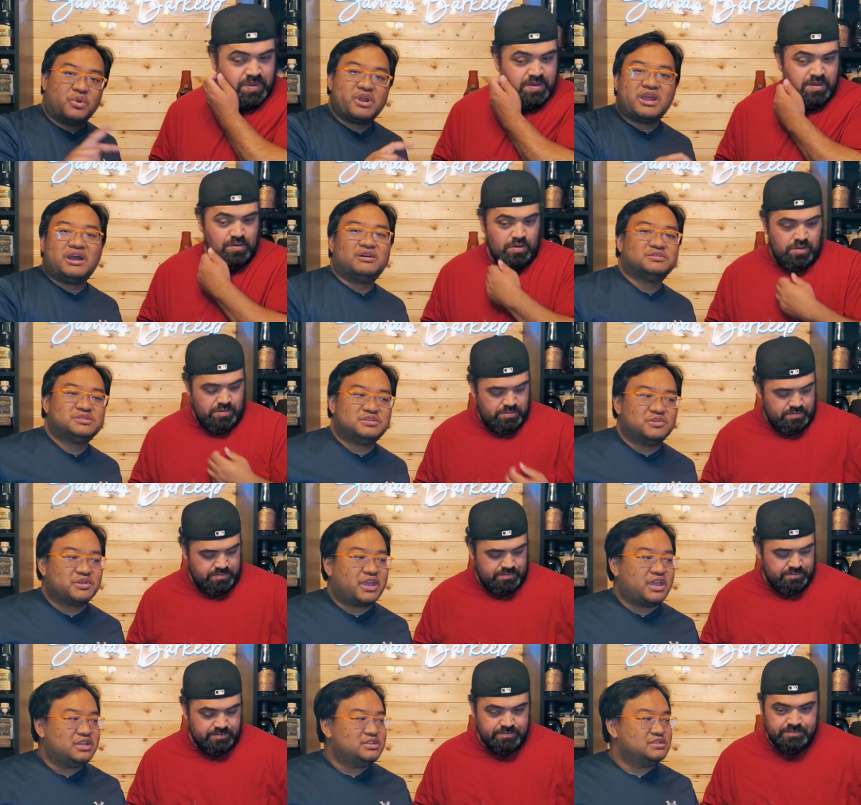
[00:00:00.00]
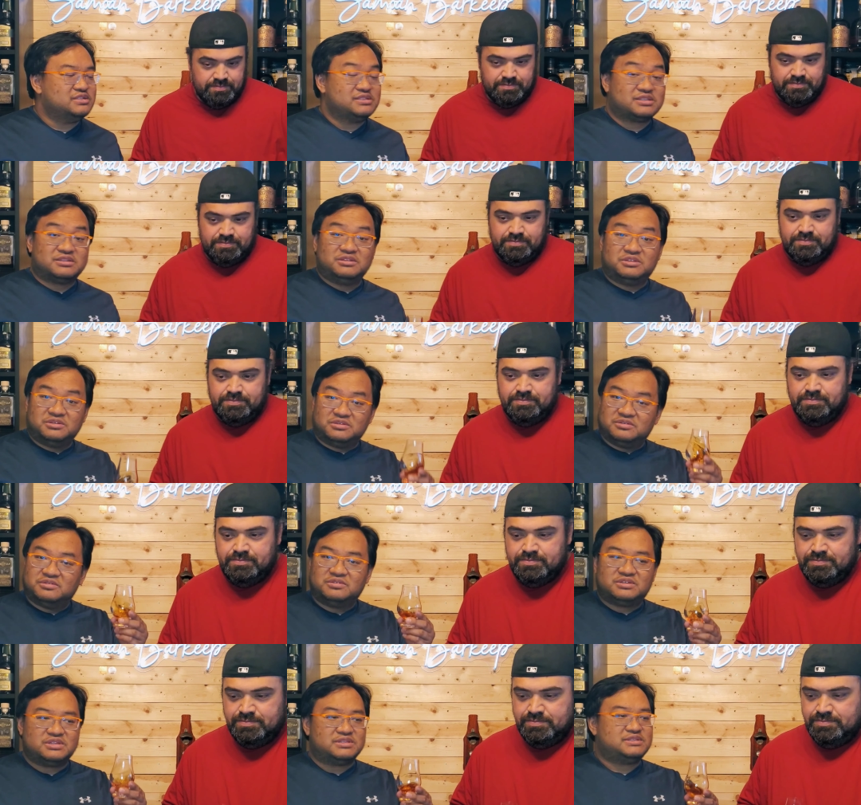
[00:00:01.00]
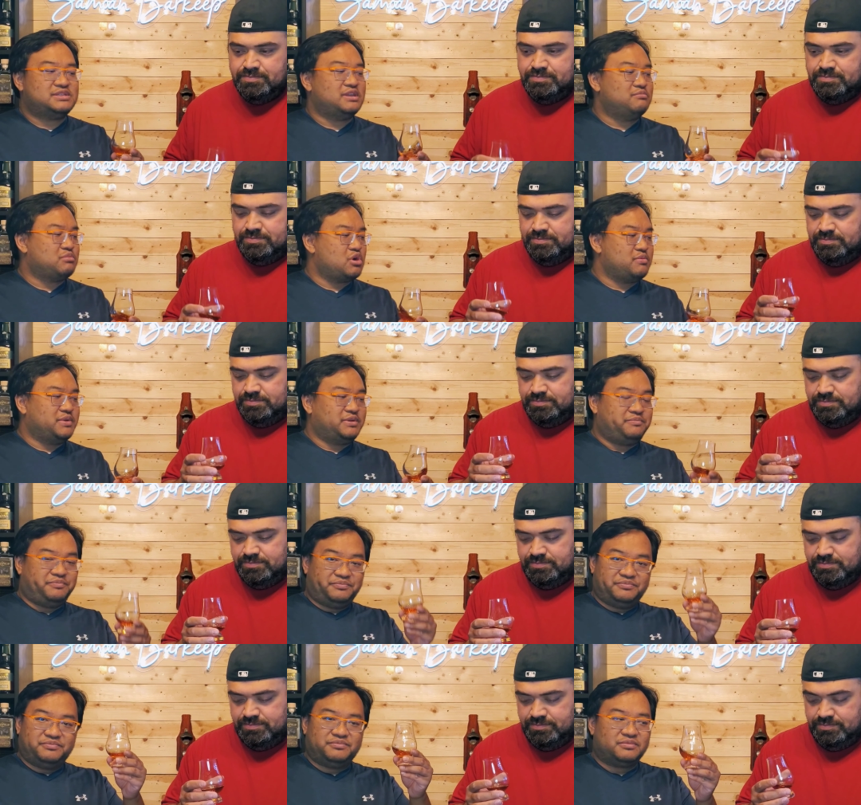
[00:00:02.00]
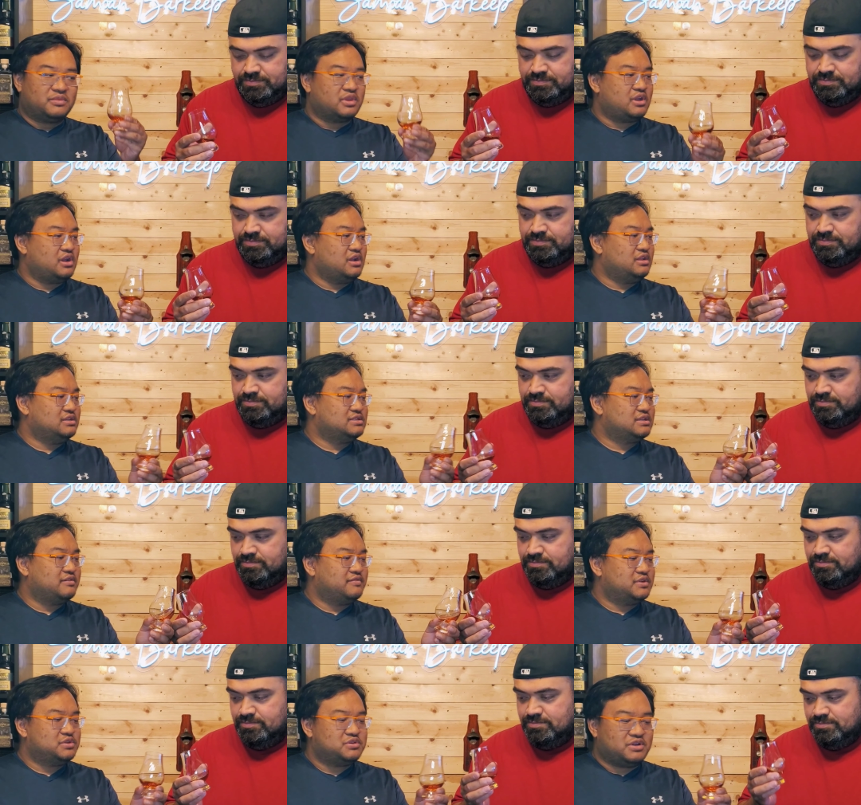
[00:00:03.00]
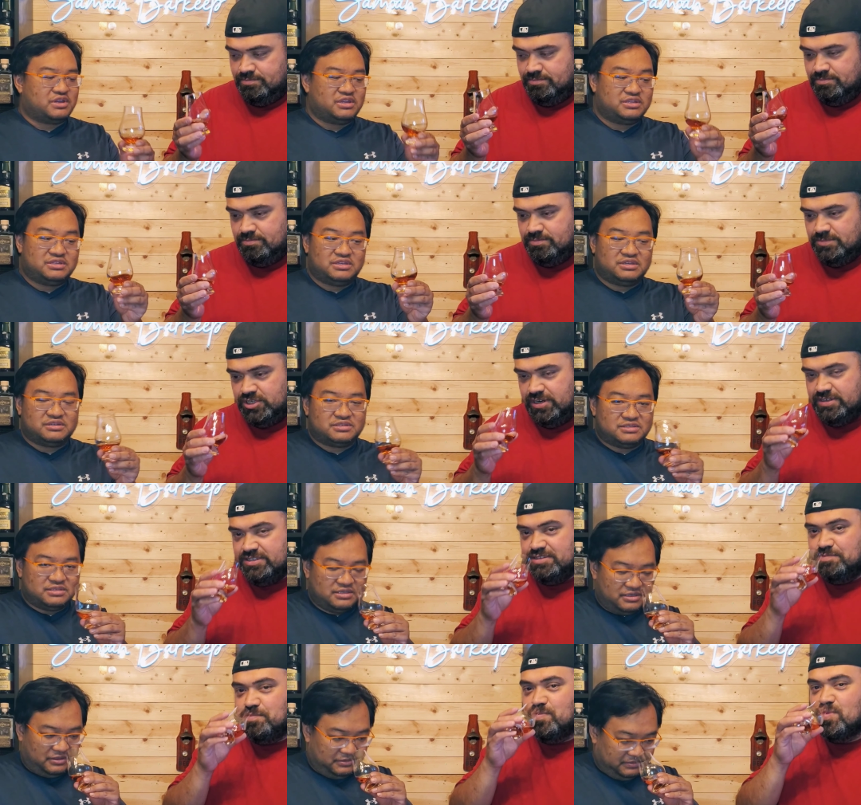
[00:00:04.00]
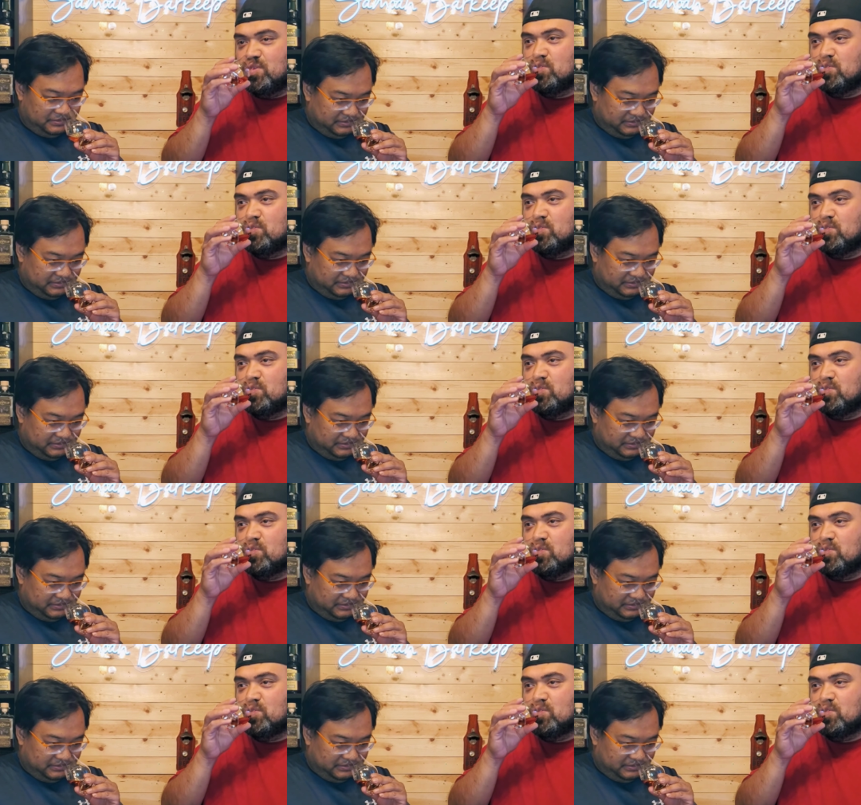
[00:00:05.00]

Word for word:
Speaker 1: warehouse locations can do to the same bourbon. All right, let's give it a try. Cheers. Cheers.